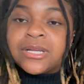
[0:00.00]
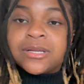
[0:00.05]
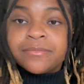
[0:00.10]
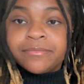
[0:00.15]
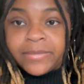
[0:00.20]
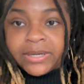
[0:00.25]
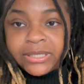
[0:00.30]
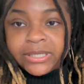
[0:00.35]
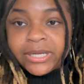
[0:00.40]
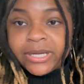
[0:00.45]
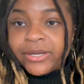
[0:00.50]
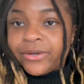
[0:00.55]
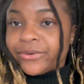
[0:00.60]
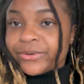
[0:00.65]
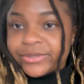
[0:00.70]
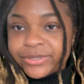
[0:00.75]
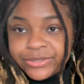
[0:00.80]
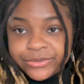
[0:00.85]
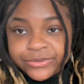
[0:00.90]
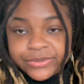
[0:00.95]
Monday
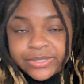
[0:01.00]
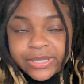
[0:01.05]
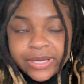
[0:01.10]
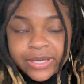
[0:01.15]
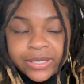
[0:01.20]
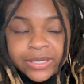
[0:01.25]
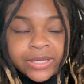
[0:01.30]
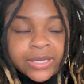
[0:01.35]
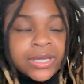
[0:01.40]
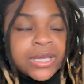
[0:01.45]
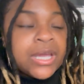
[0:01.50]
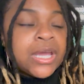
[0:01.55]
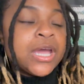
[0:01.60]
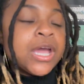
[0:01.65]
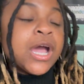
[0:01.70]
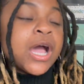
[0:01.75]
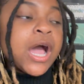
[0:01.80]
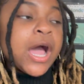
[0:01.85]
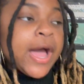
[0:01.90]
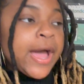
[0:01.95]
or Tuesday,
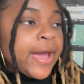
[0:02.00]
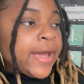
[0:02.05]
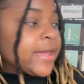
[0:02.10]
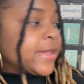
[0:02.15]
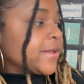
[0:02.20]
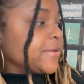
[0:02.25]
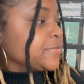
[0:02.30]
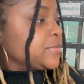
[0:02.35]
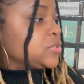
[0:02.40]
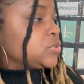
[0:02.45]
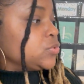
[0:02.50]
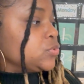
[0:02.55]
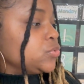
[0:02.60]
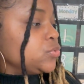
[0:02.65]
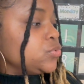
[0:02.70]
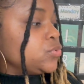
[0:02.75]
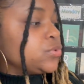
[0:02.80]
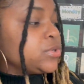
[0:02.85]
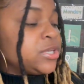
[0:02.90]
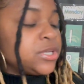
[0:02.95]
I have
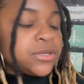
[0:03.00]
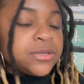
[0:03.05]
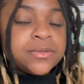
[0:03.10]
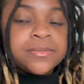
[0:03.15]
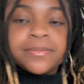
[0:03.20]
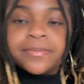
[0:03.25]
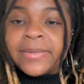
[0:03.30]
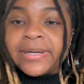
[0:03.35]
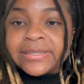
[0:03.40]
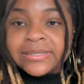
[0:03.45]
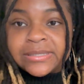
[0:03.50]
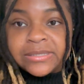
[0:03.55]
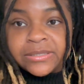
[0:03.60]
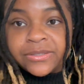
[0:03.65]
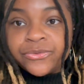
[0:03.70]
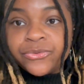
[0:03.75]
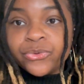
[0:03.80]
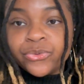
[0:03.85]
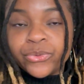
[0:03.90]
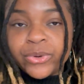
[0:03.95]
to get my
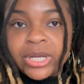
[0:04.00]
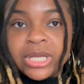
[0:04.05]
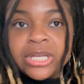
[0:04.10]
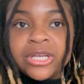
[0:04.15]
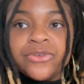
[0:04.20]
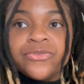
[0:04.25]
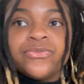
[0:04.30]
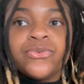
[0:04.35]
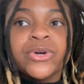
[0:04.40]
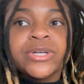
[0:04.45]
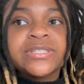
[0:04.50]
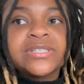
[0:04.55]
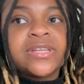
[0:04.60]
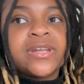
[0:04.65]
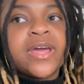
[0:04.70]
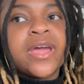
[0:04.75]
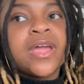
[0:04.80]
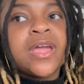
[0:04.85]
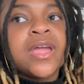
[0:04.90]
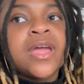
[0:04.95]
stuff ready for
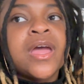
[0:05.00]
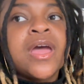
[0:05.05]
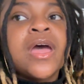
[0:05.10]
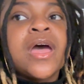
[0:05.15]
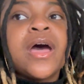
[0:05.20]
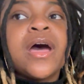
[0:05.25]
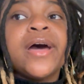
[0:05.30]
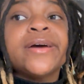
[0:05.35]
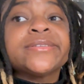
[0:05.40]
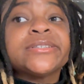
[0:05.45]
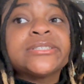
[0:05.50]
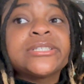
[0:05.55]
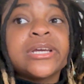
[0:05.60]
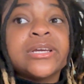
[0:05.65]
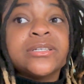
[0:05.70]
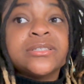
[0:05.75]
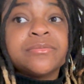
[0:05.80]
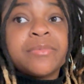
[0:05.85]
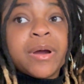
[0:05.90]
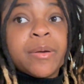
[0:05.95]
today. I have to
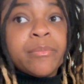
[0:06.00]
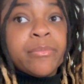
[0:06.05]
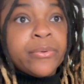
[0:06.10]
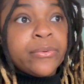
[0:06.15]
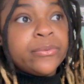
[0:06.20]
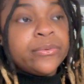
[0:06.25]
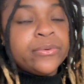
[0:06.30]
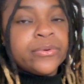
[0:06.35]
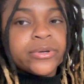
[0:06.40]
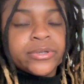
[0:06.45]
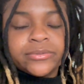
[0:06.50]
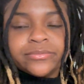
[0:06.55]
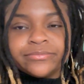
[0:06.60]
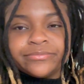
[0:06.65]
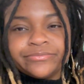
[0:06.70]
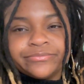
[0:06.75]
change my board,